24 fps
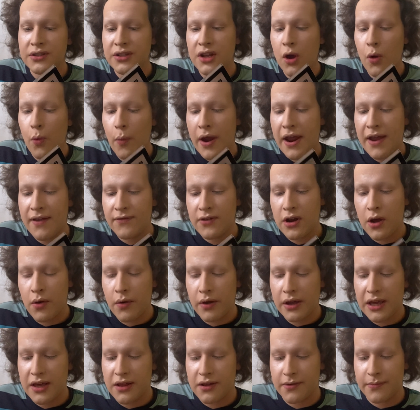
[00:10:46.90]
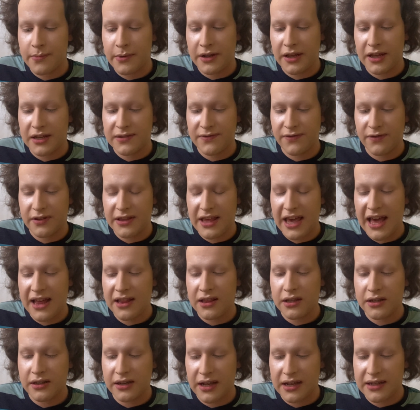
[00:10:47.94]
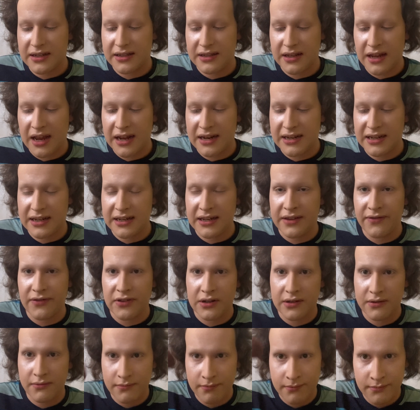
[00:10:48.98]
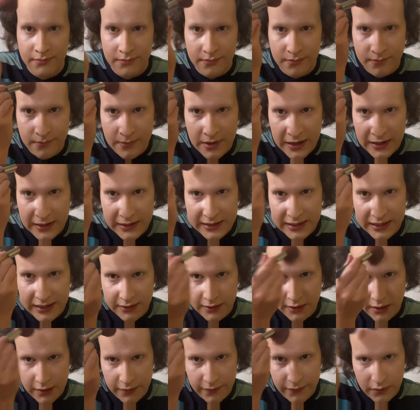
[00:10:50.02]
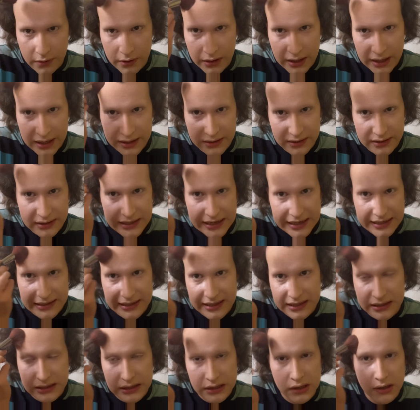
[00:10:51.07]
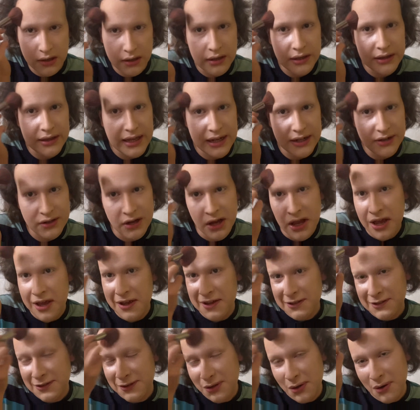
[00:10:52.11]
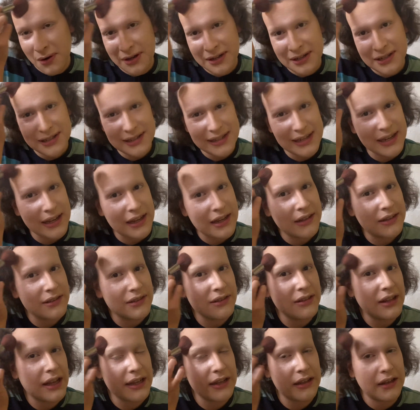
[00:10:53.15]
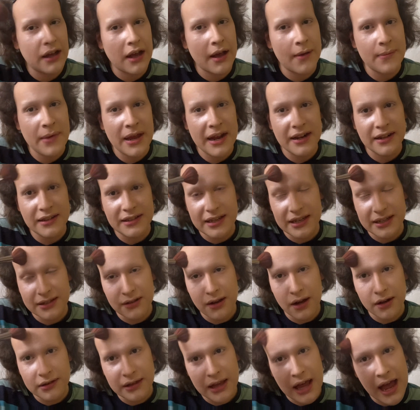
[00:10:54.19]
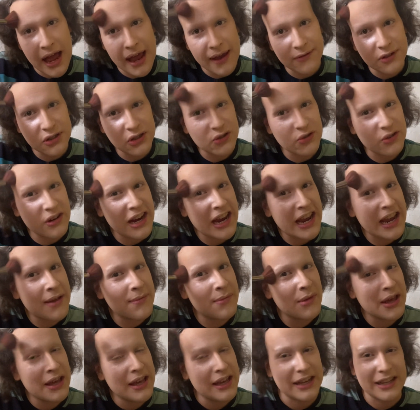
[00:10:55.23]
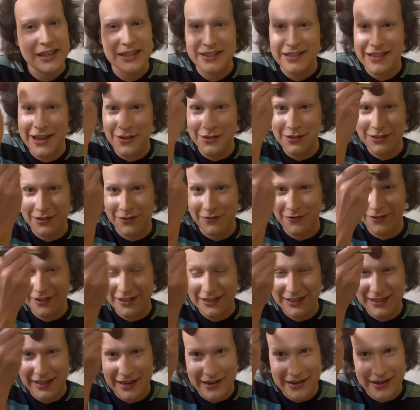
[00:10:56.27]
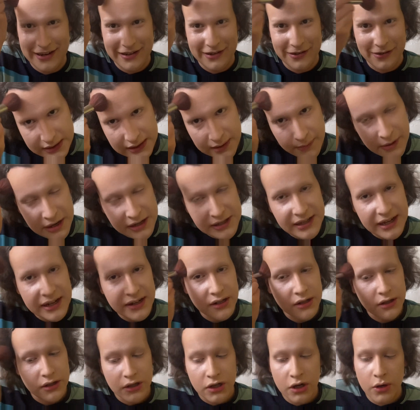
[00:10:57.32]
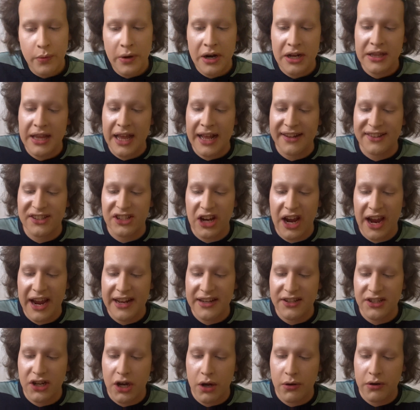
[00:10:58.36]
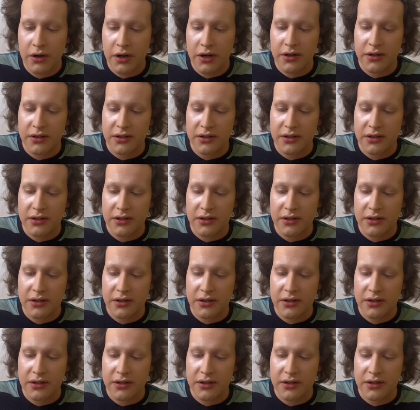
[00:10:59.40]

no way of knowing either because for that look, I, I didn't even make a TikTok for it. I just like did the look and then joined a tick like I made a TikTok live stream because those are fun to do. Somebody said, you're wearing that giant choker